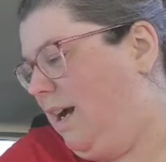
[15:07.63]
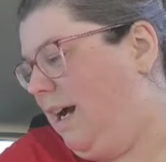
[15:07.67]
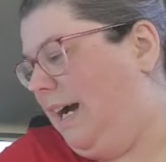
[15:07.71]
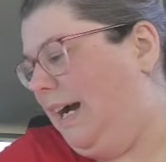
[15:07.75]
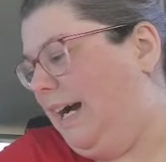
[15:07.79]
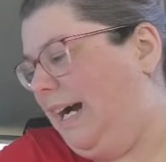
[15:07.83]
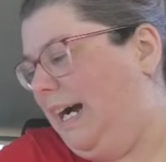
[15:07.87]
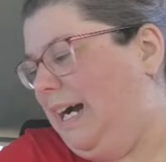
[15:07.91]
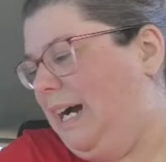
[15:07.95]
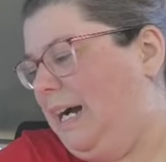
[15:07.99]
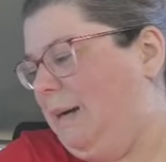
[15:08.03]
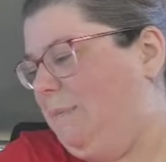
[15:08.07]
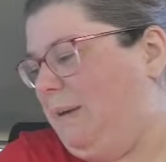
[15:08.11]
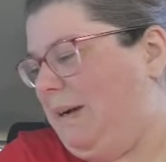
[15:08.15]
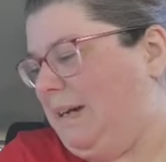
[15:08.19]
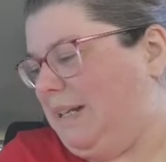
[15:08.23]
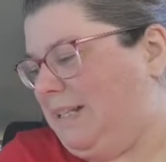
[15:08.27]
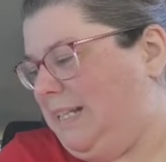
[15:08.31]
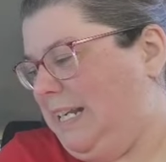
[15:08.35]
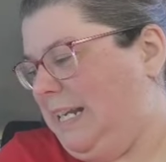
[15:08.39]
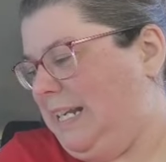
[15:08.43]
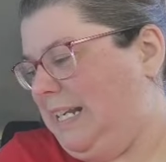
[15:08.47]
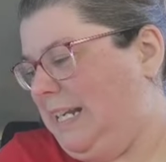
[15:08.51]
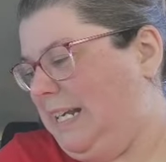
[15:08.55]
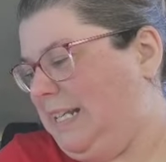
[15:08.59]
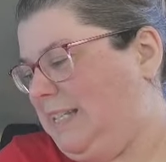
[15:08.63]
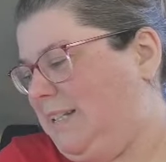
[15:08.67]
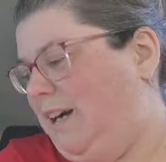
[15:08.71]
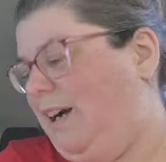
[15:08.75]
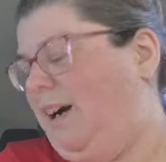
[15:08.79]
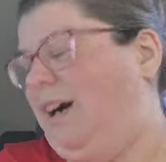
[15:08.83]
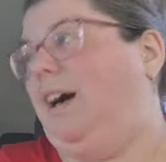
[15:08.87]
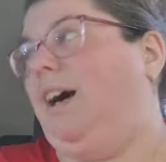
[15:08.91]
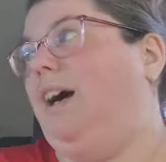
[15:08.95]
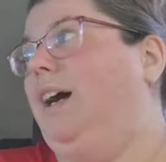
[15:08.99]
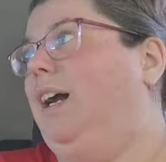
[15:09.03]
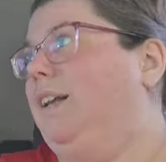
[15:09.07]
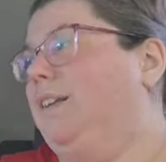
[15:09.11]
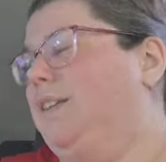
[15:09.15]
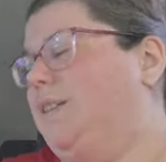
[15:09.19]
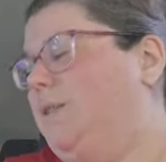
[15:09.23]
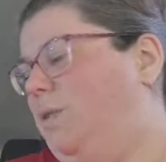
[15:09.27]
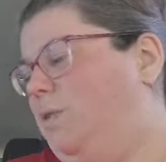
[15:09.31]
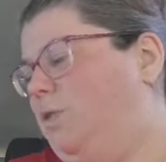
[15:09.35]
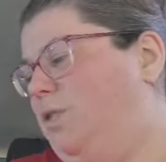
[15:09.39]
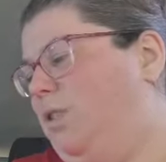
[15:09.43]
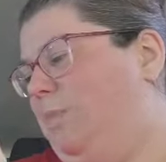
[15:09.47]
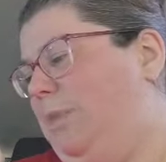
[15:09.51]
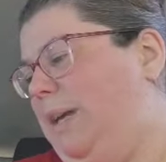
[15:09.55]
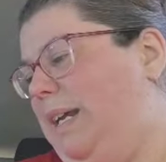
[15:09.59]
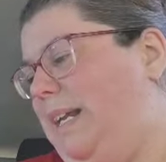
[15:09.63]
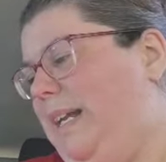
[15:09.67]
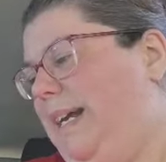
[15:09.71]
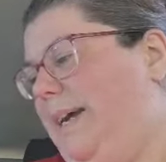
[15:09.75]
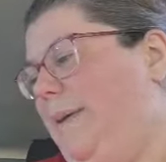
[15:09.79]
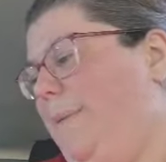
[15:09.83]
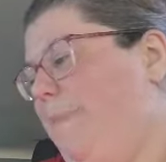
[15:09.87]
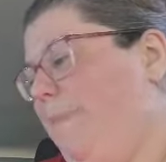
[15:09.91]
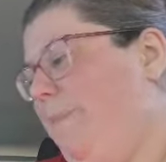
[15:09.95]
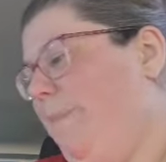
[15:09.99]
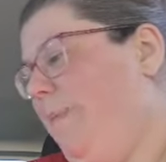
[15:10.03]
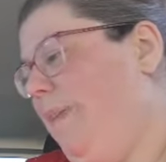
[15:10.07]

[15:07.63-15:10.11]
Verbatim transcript: Um, I've seen these on social media